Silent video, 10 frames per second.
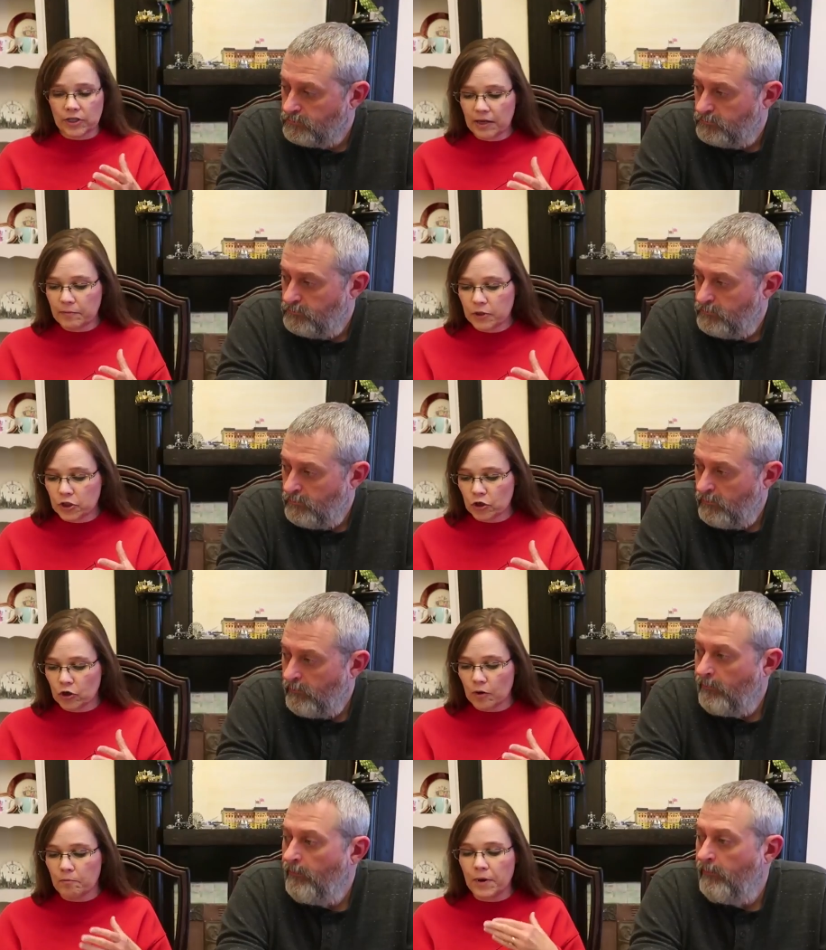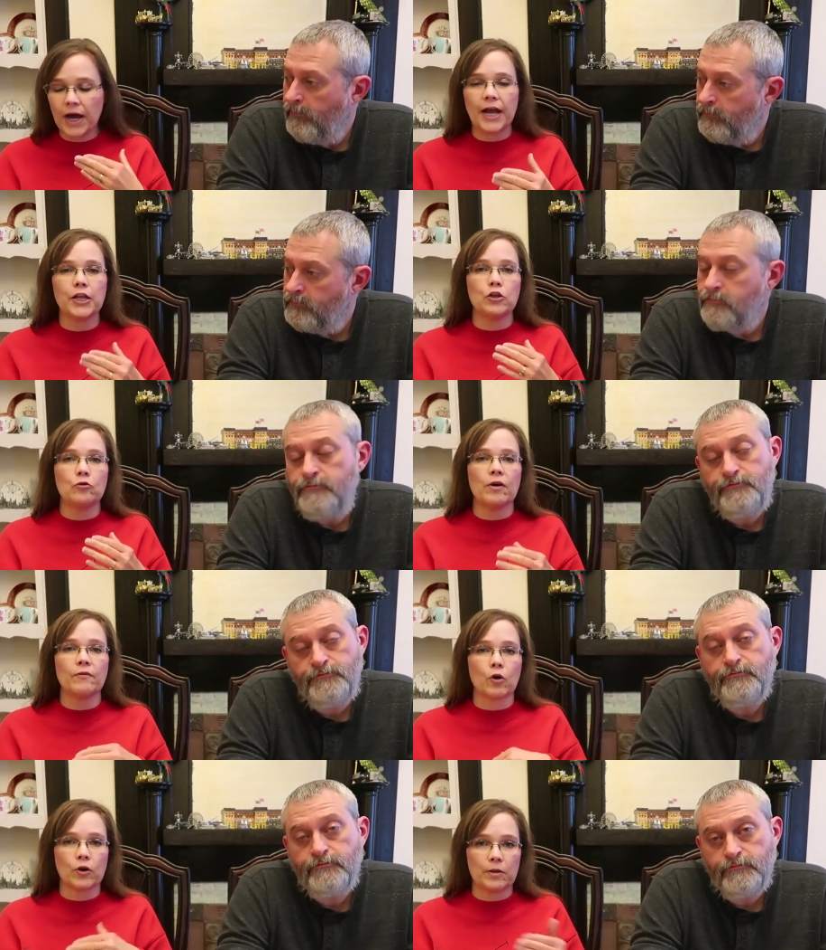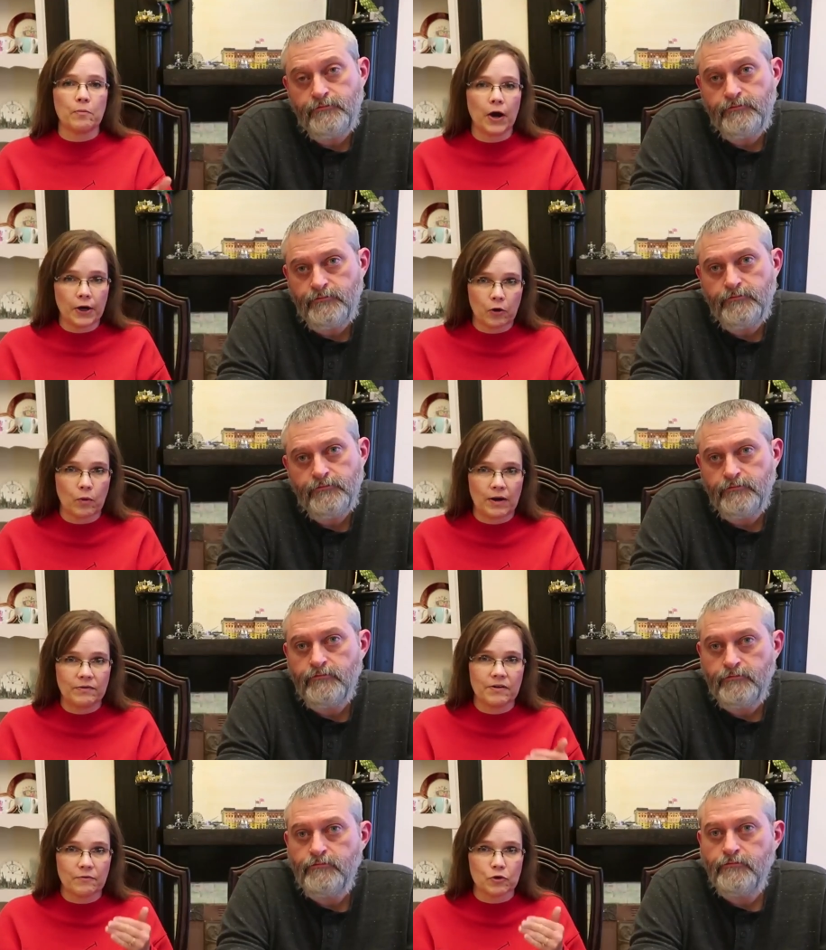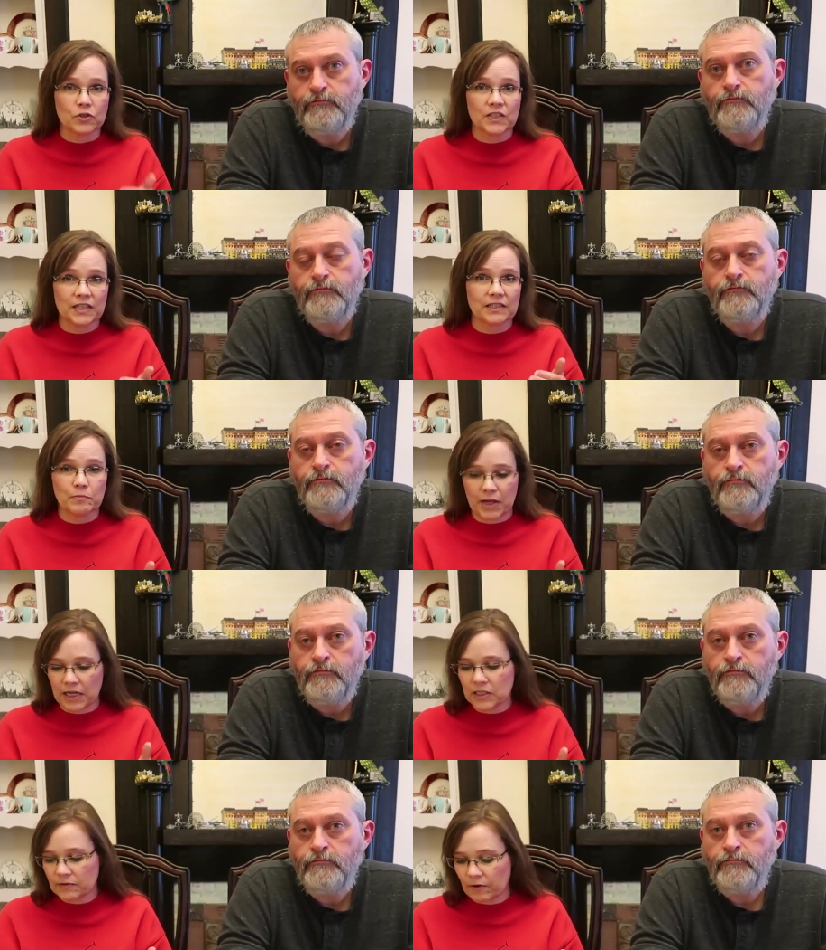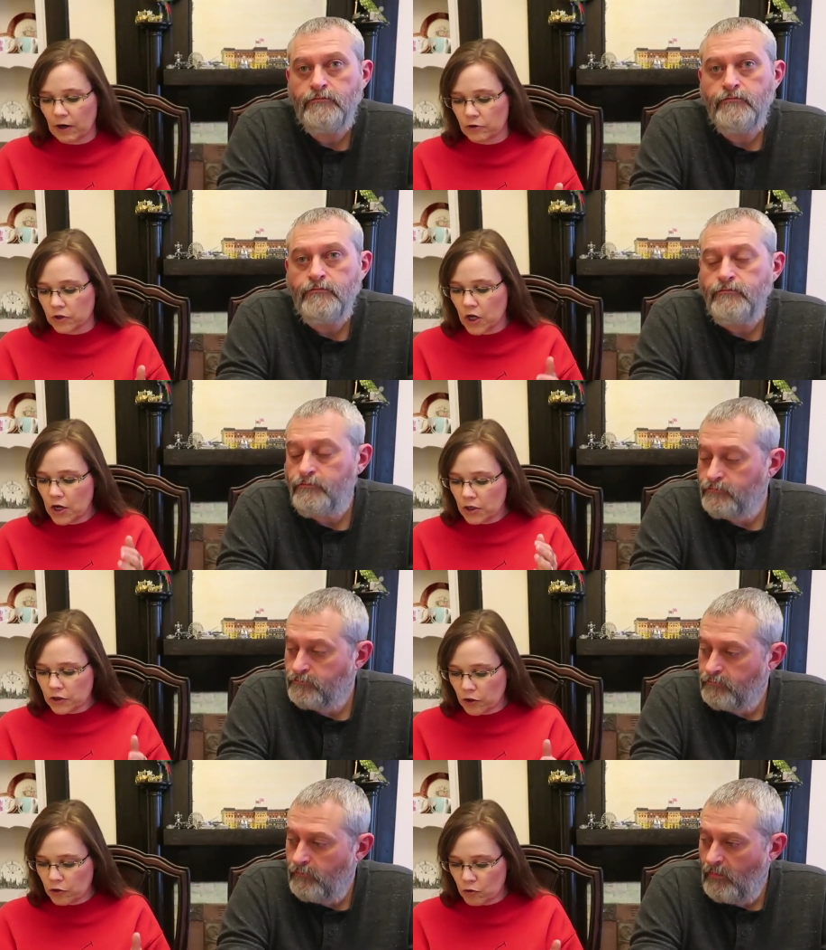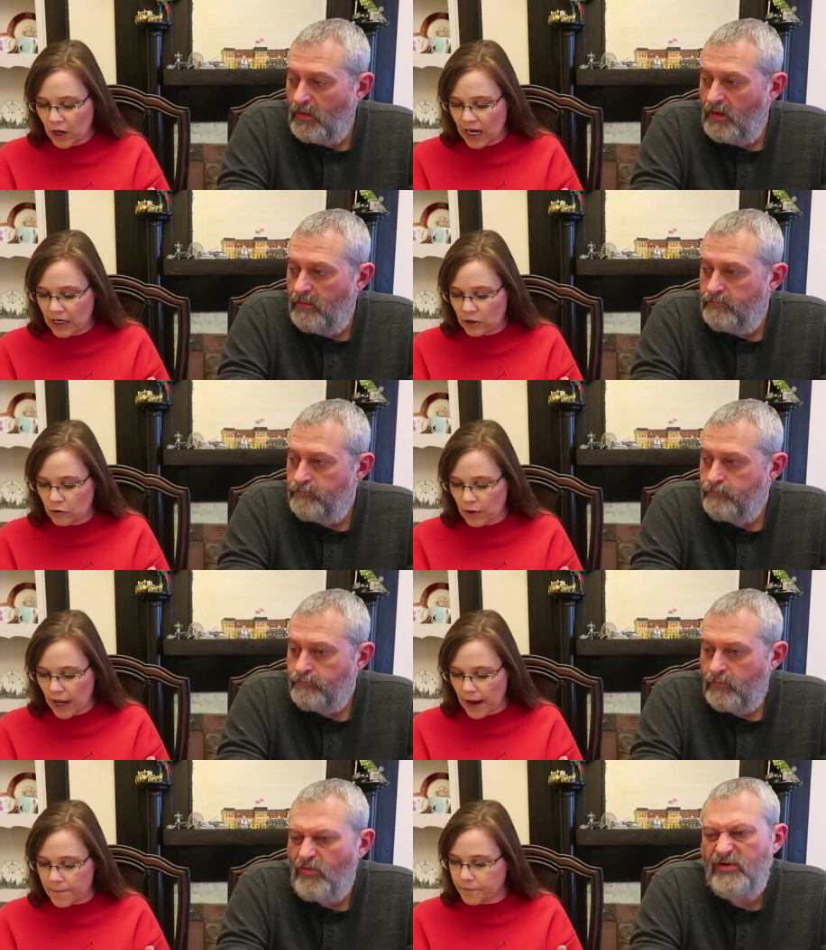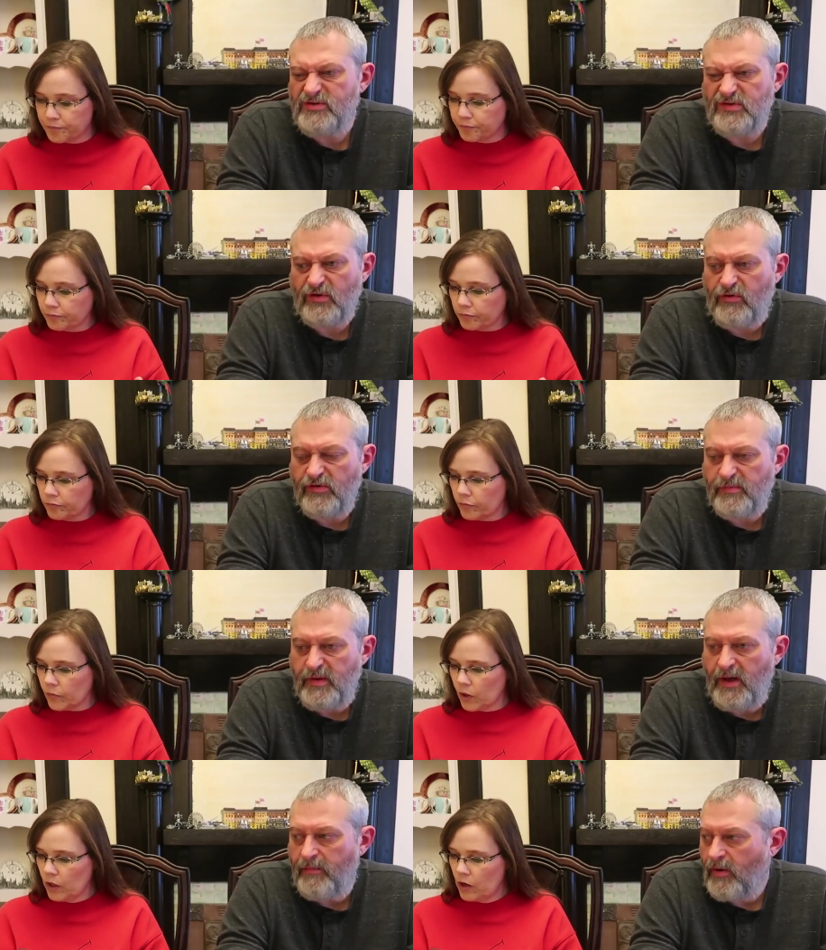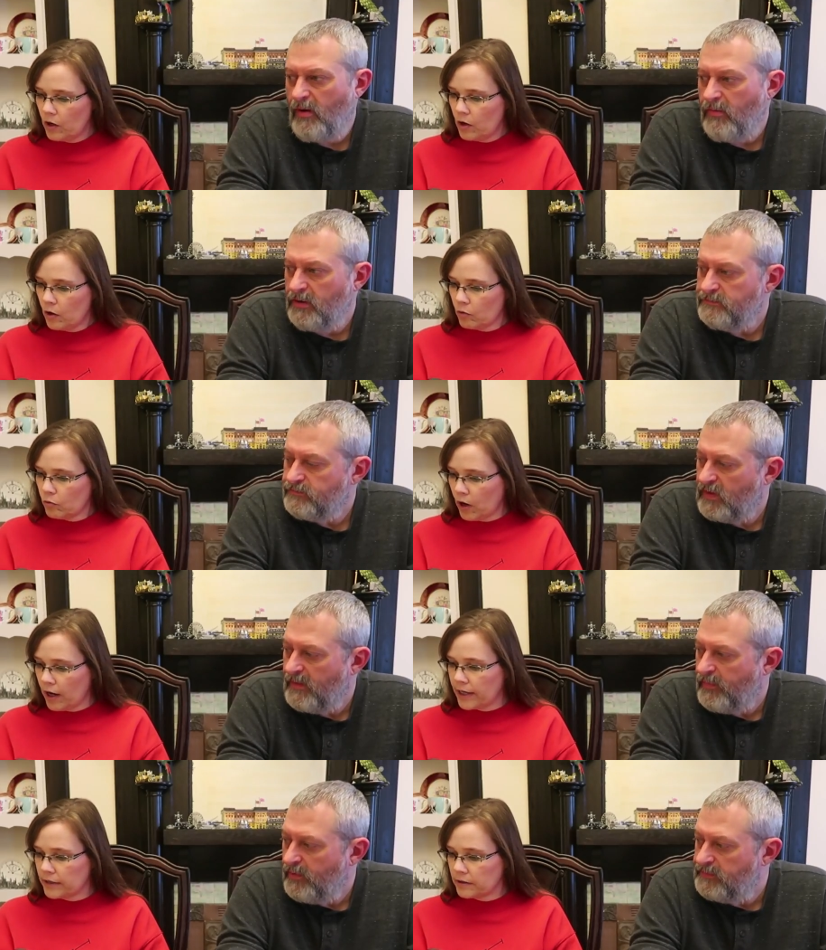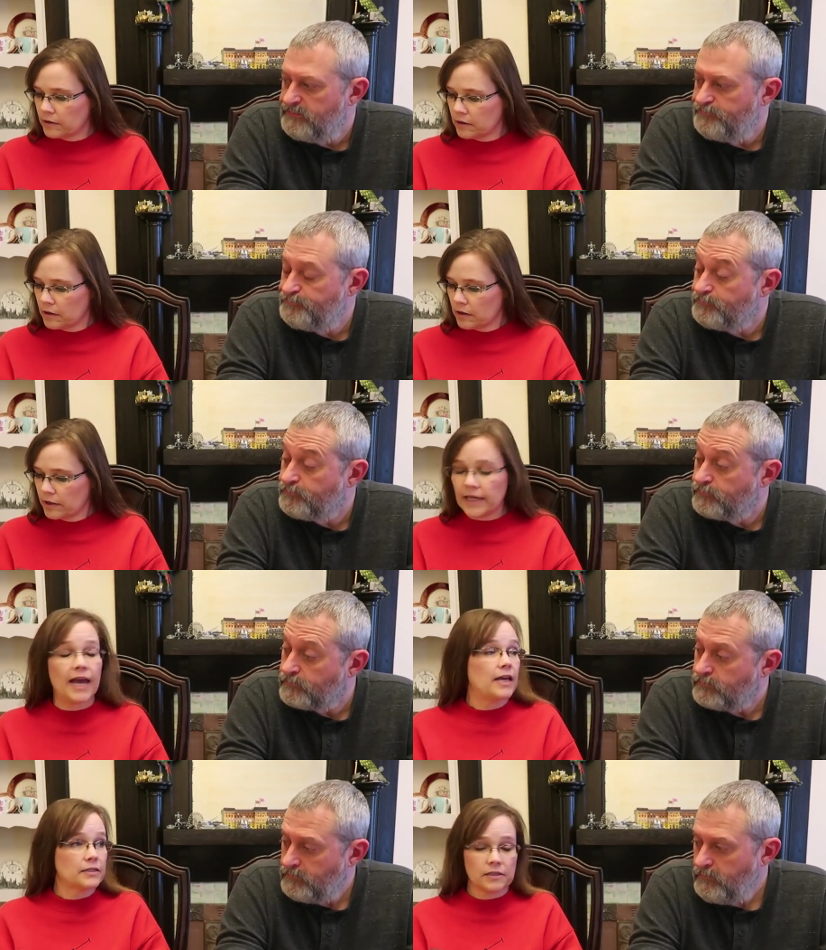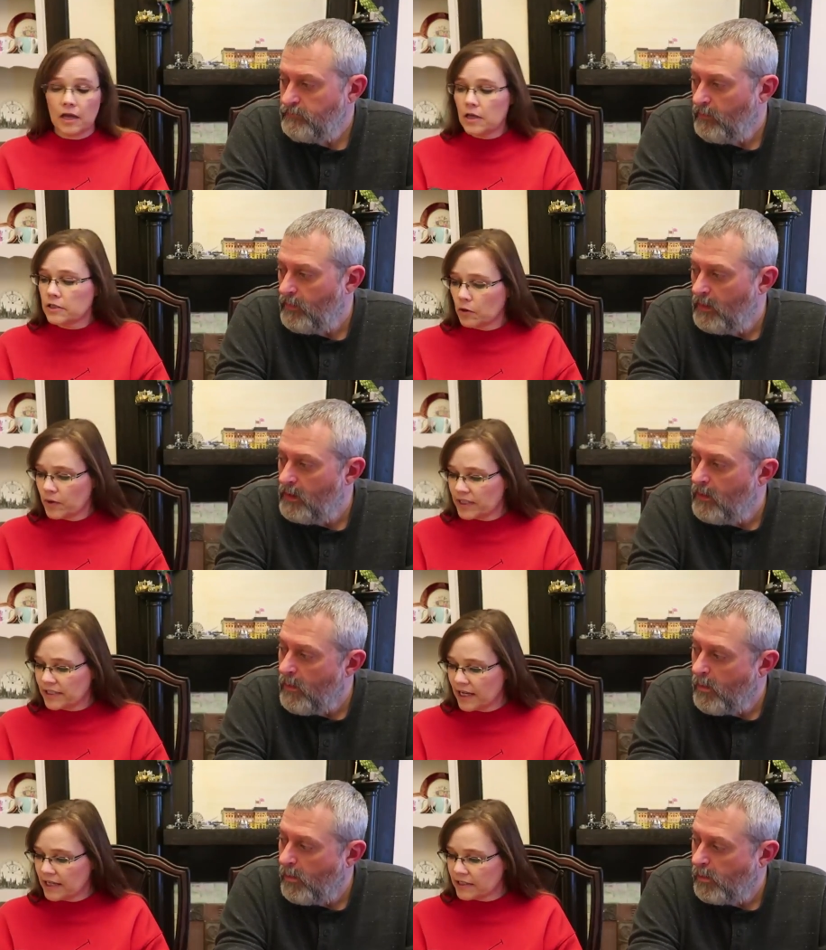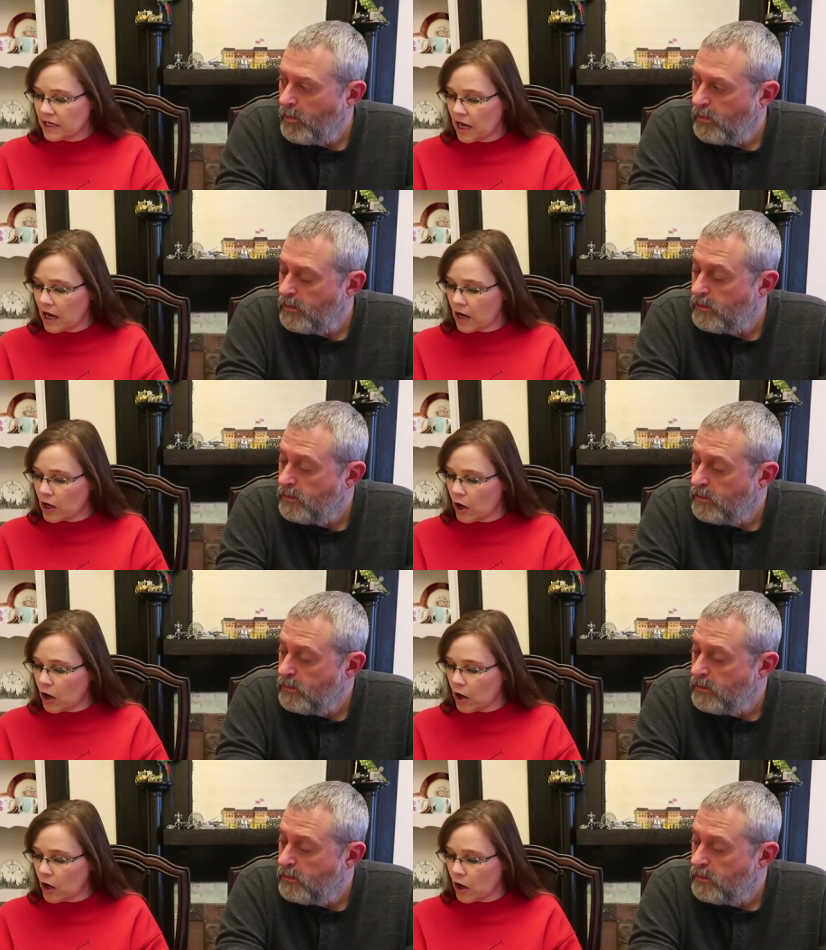Speaker 1: temperature, but you have already microwaved it for six minutes first. So you can do that.
Speaker 2: Really just to crisp it up probably. Right.
Speaker 1: Yes. So it says uh,